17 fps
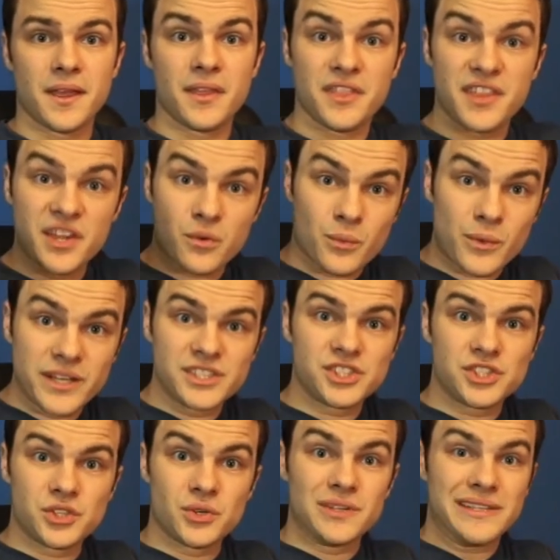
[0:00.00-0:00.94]
the
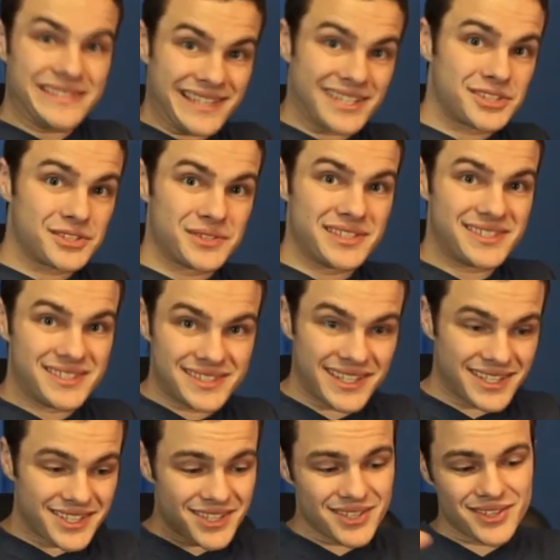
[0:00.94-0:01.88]
original is actually
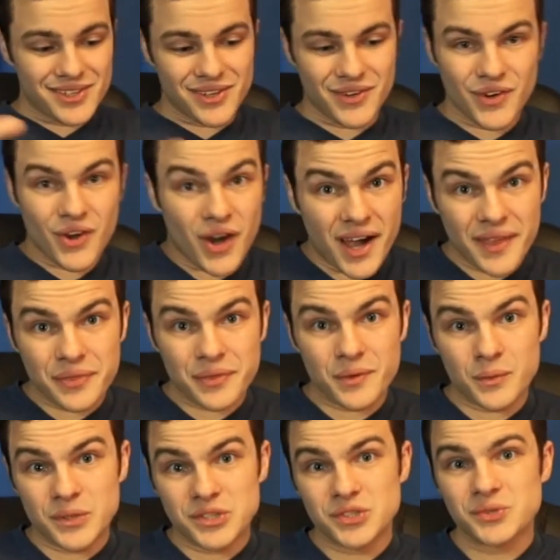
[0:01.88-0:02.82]
sent, not the
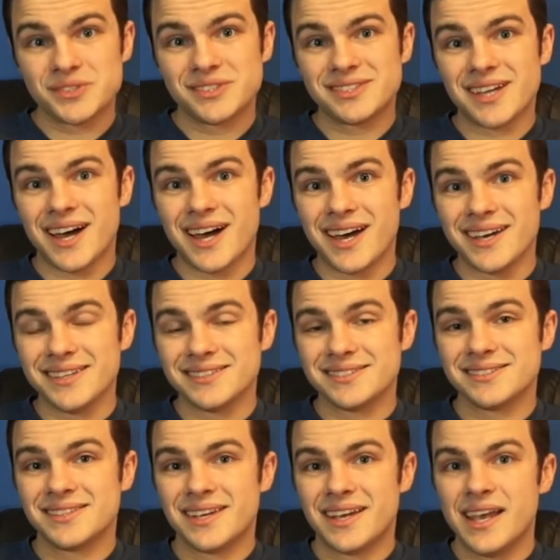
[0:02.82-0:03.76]
reduced
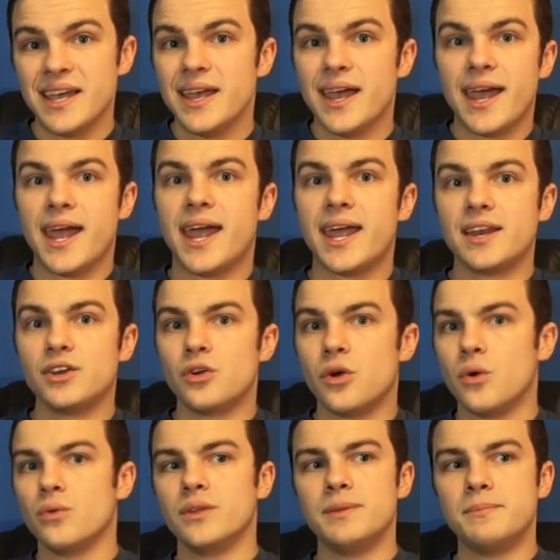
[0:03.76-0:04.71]
size. And it
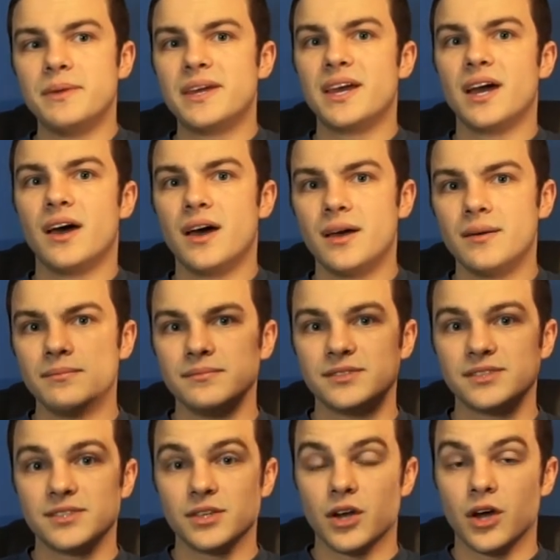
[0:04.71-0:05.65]
only
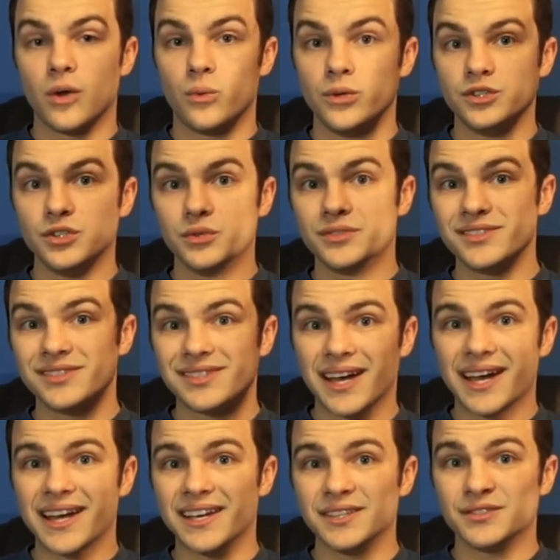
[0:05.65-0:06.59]
becomes a reduced
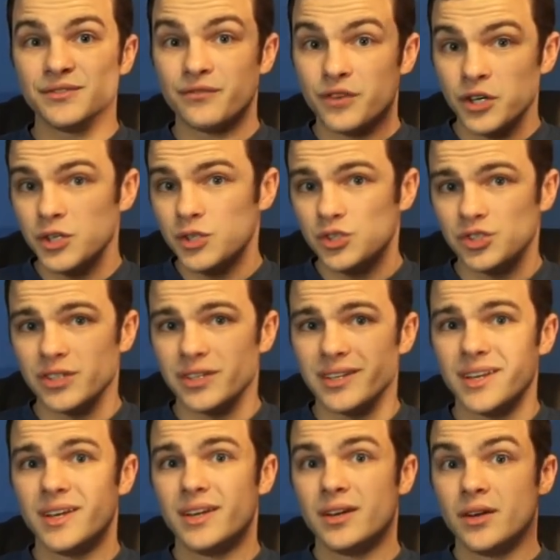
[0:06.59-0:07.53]
size
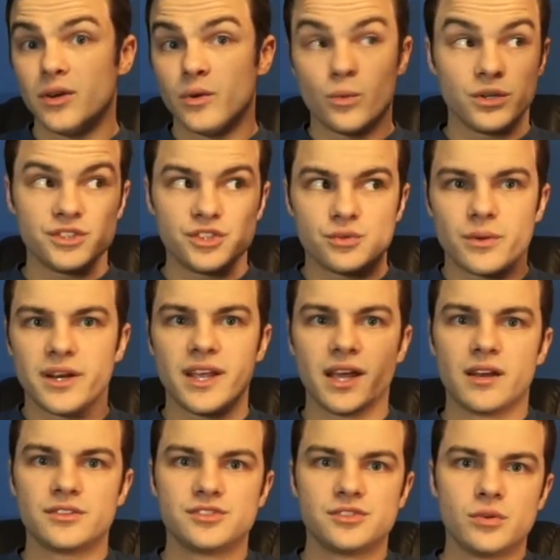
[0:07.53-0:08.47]
version once you're running
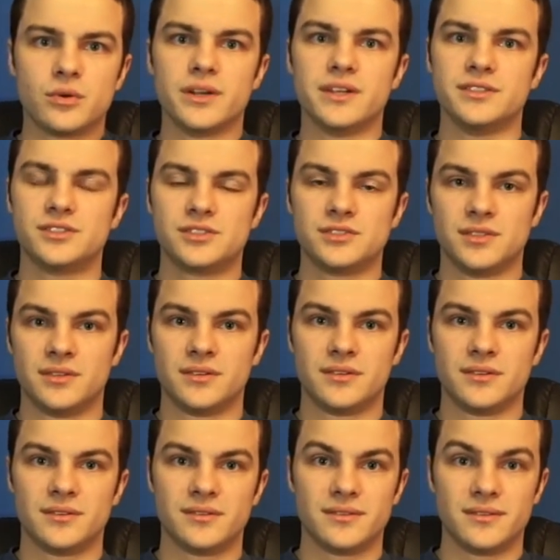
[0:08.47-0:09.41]
out of storage.
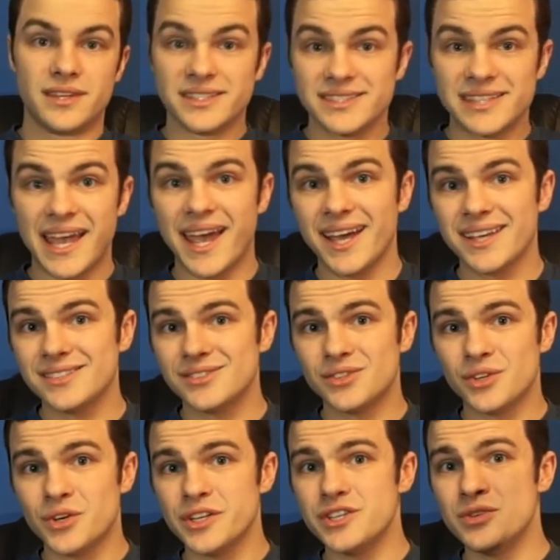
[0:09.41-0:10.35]
This has
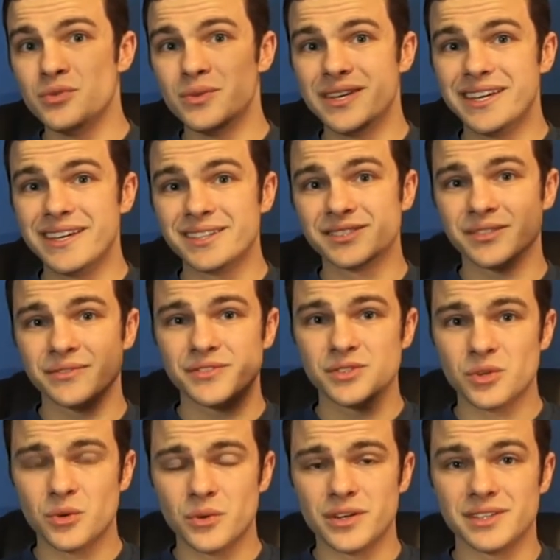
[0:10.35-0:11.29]
32 gigs of
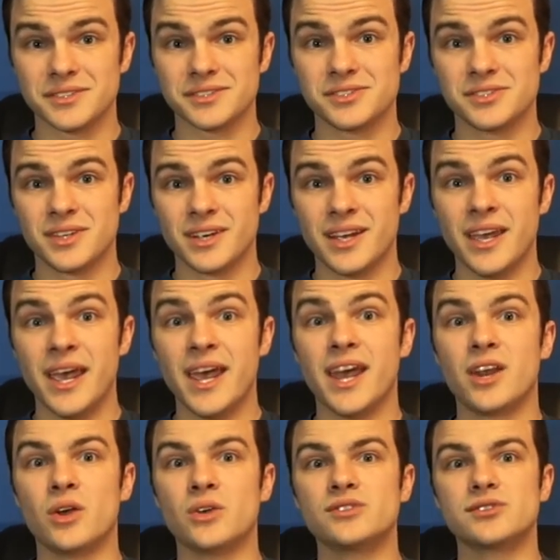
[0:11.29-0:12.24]
storage.
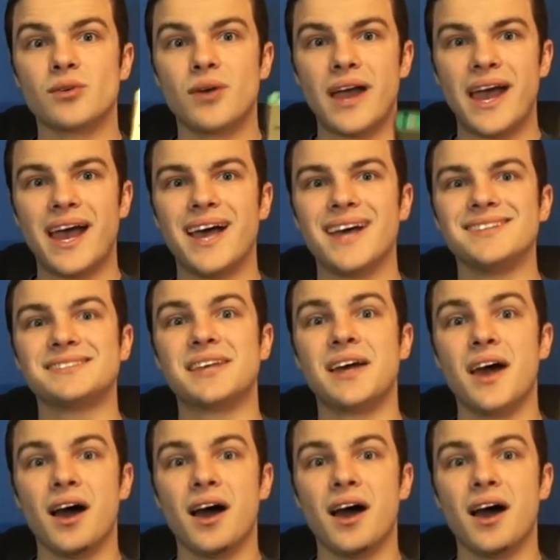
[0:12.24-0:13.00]
It also has